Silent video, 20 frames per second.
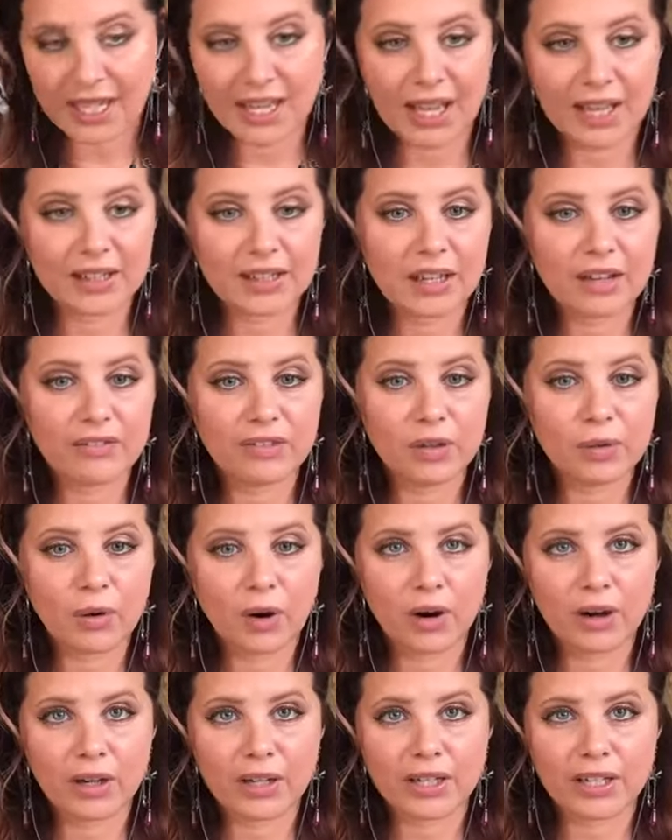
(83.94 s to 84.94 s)
And again,
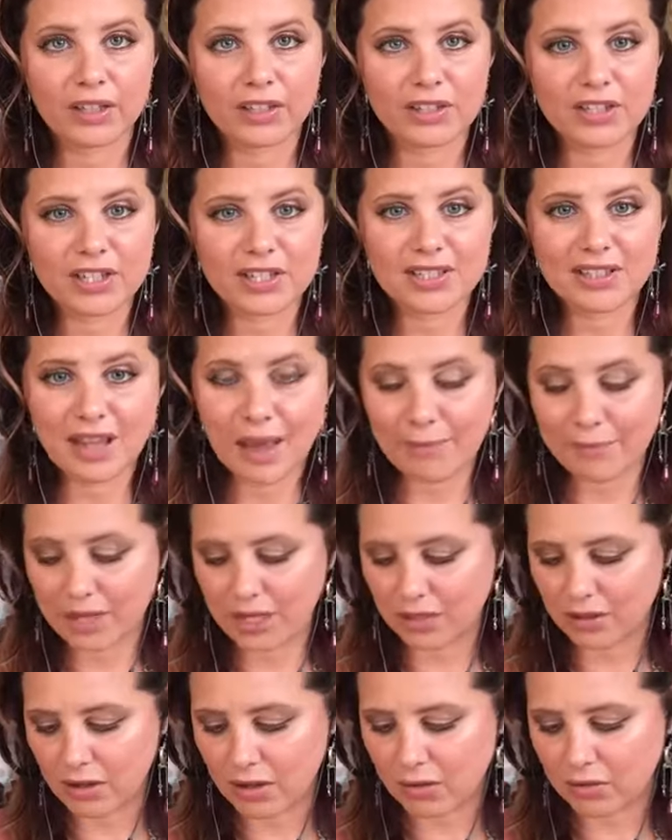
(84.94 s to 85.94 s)
if you are here, just
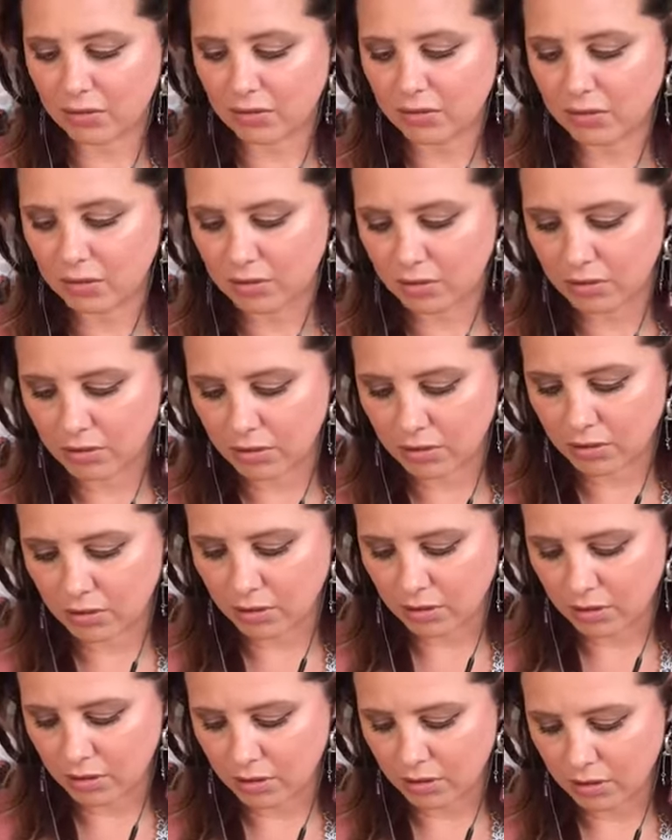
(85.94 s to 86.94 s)
let me know
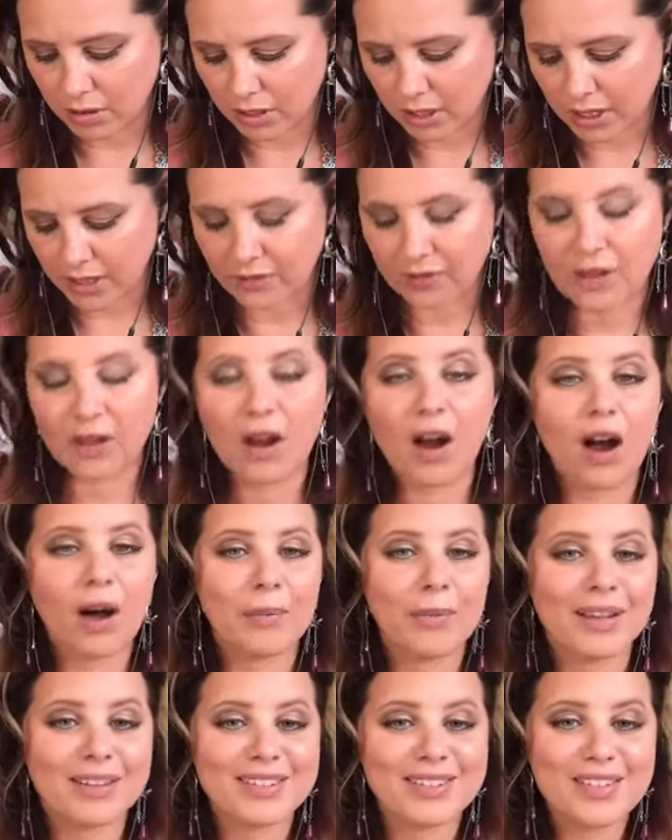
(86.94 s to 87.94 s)
in the
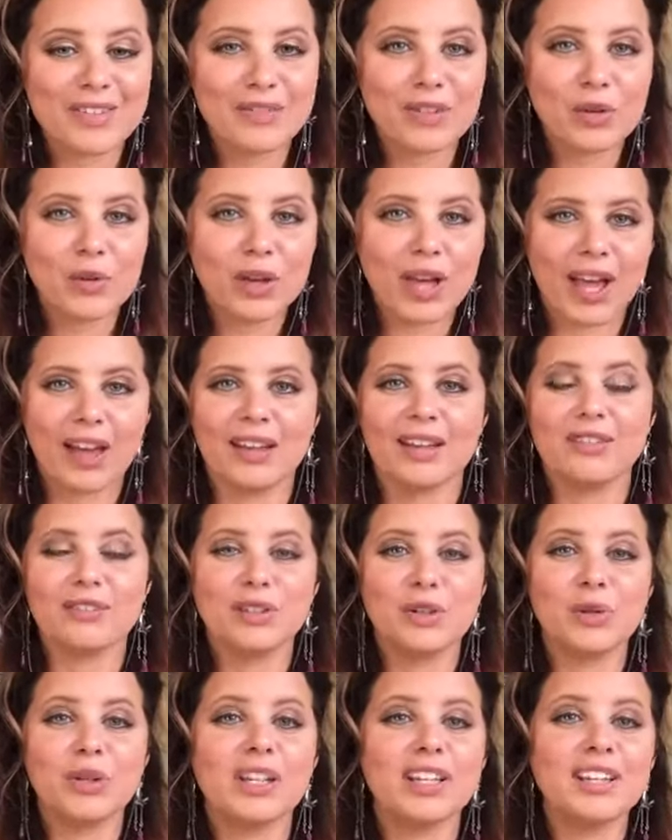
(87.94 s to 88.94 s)
comments if you
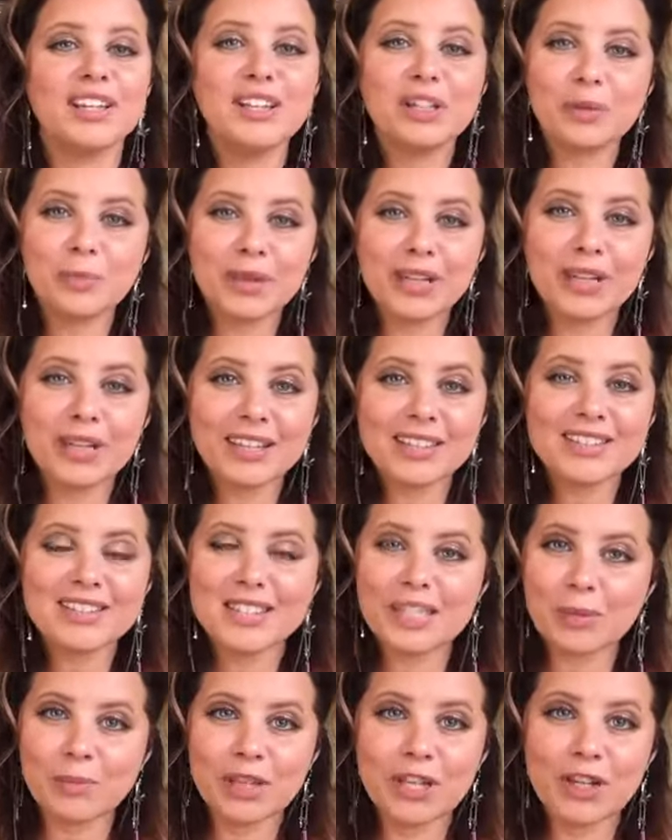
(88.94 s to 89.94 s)
can hear
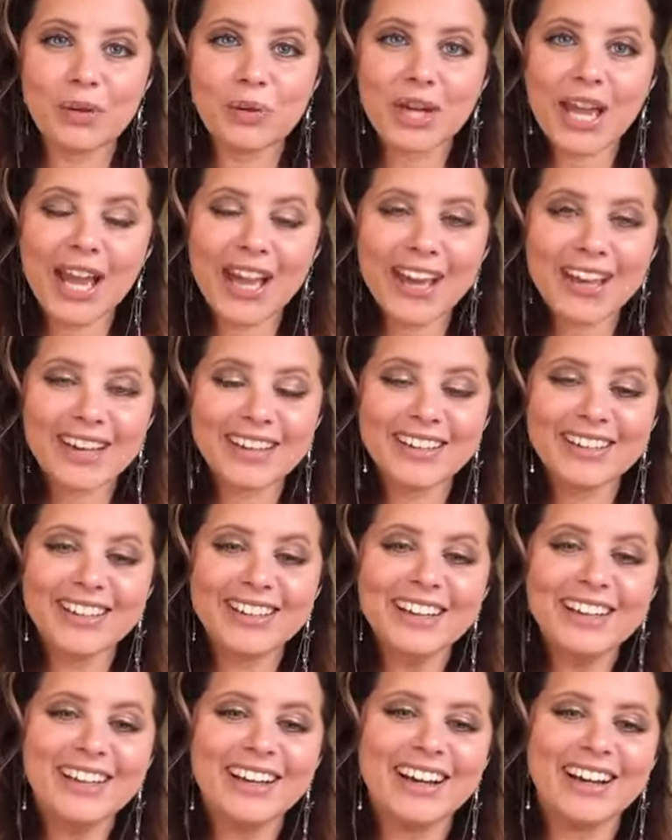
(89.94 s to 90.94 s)
me and see me
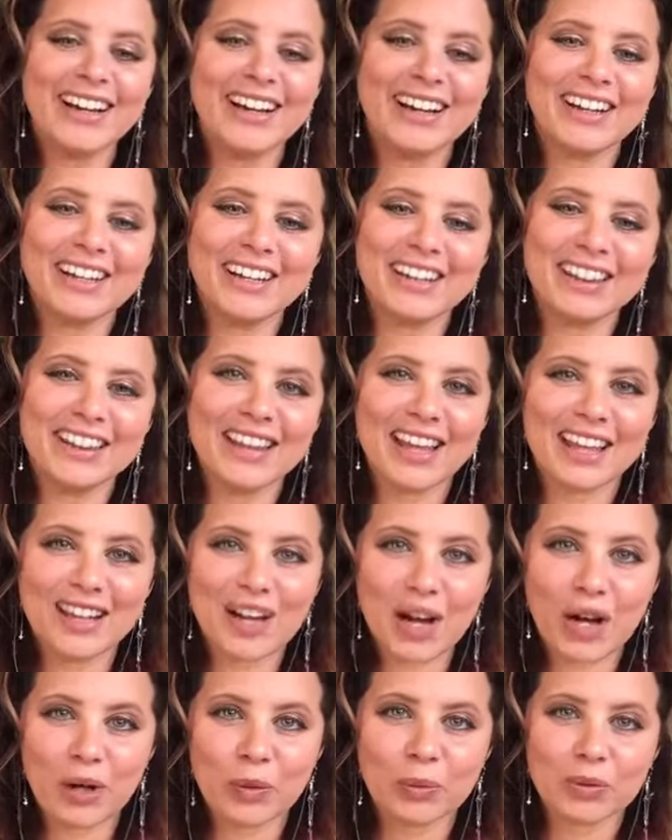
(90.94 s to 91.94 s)
okay,
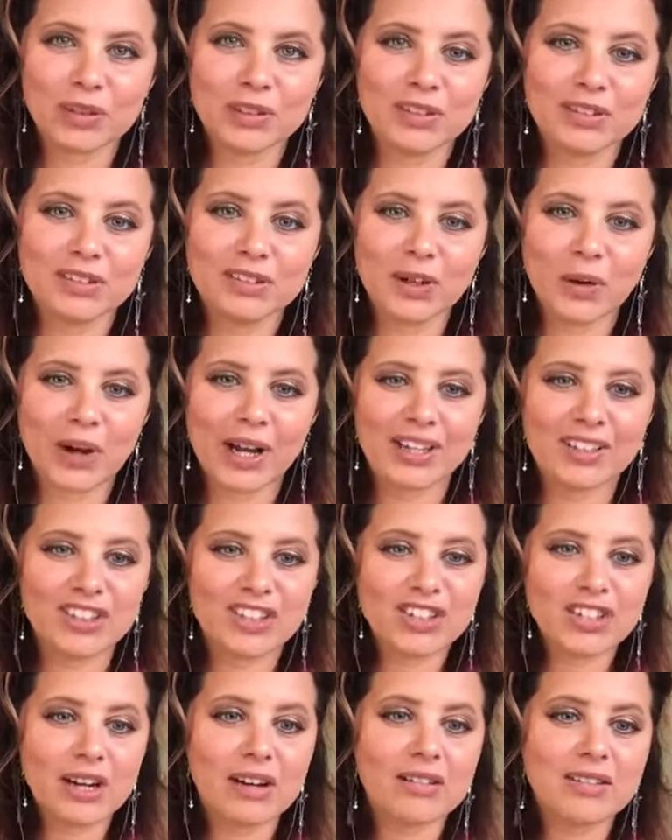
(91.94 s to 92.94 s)
and then I will go
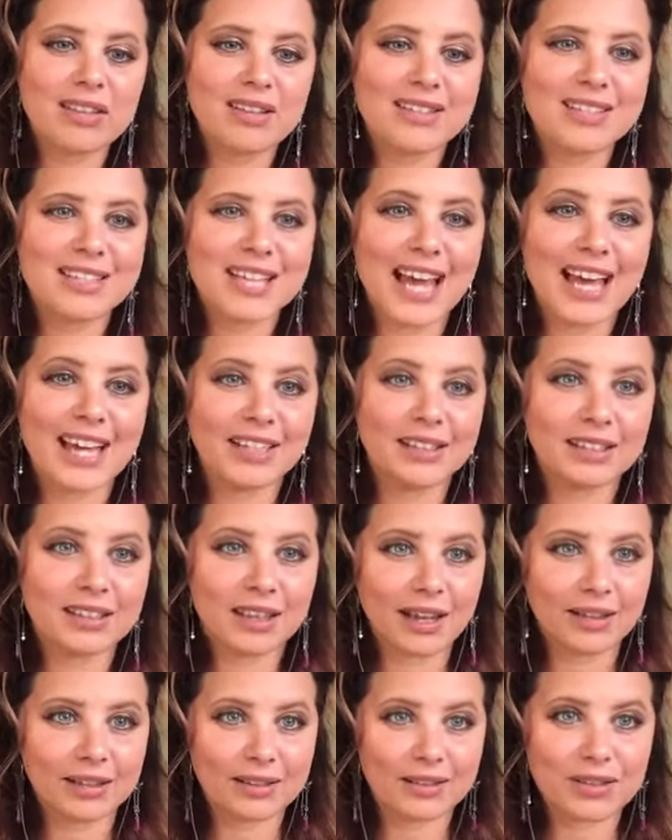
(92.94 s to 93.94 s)
ahead and share this
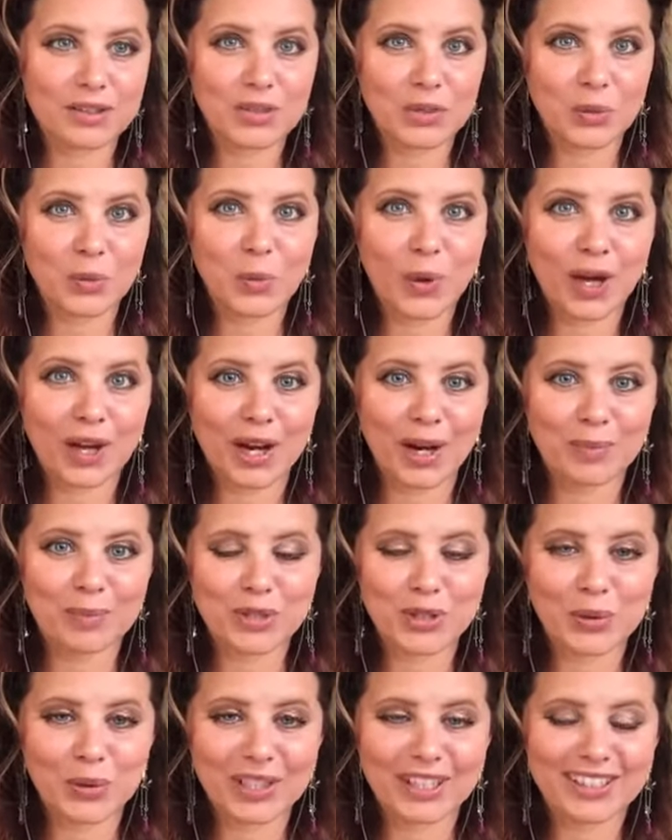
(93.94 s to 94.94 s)
and get into what
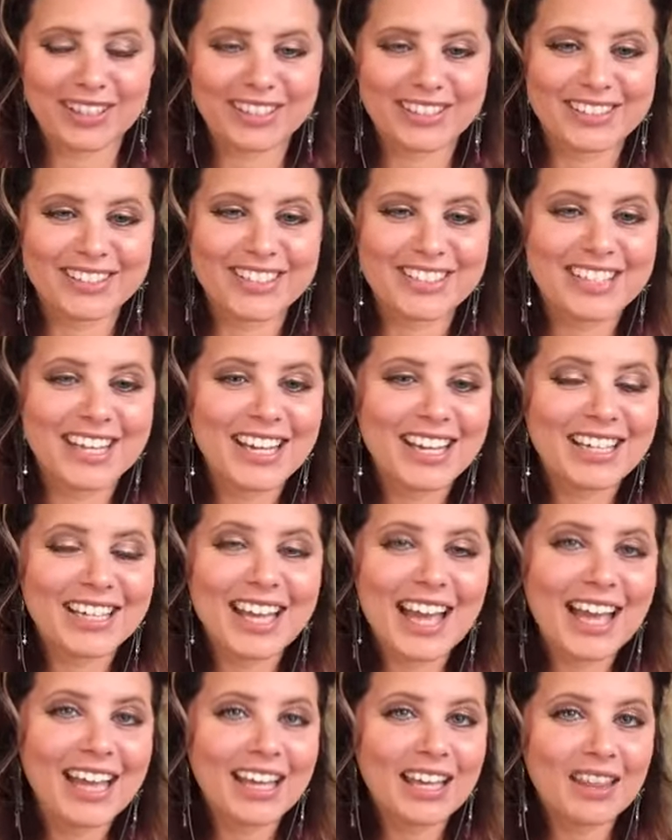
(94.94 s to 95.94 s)
I'm doing here
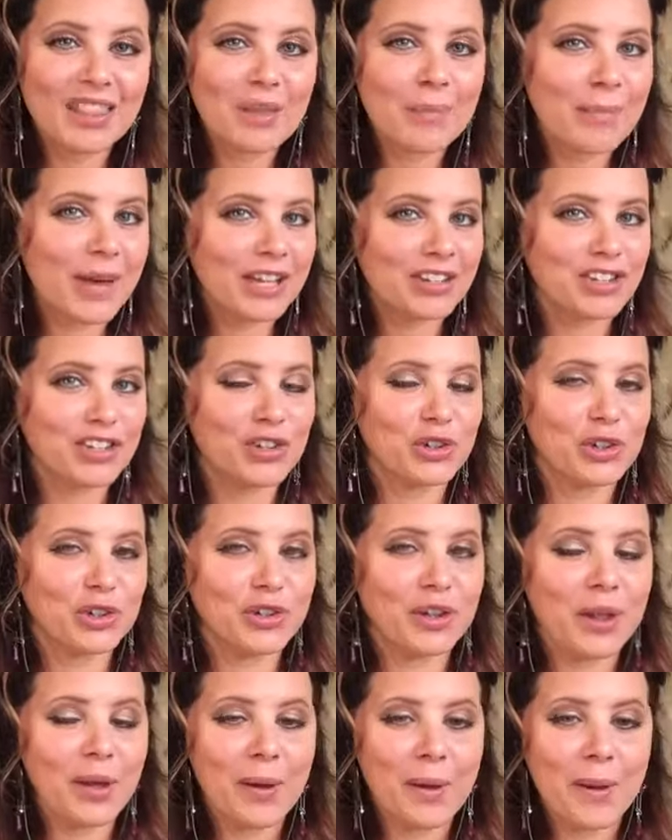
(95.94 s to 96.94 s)
today and the
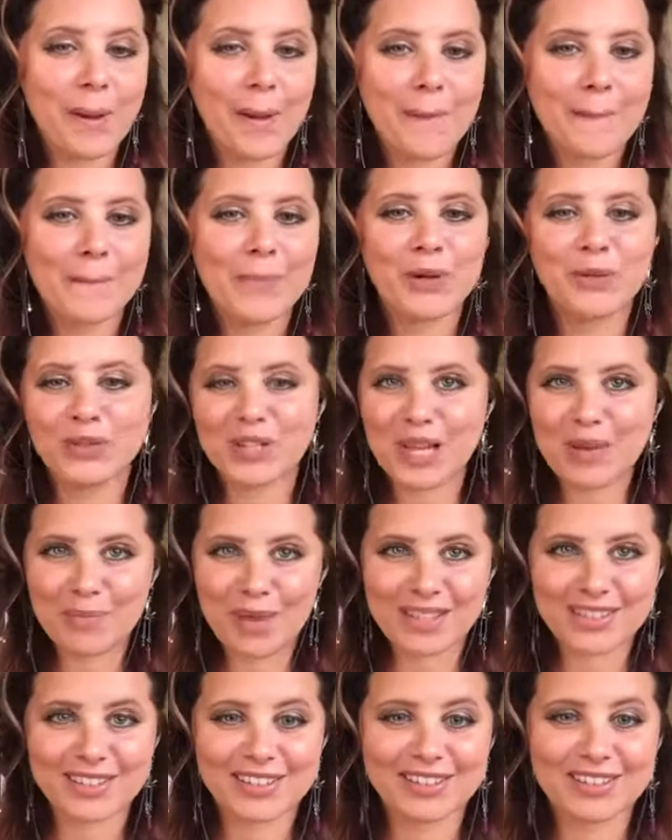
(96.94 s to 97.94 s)
magical
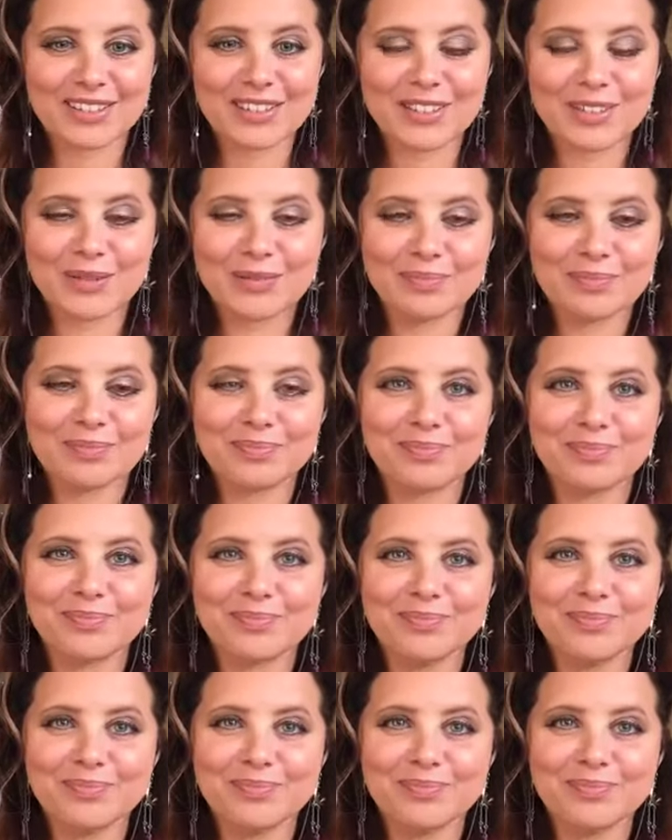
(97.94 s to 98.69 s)
Moonday message.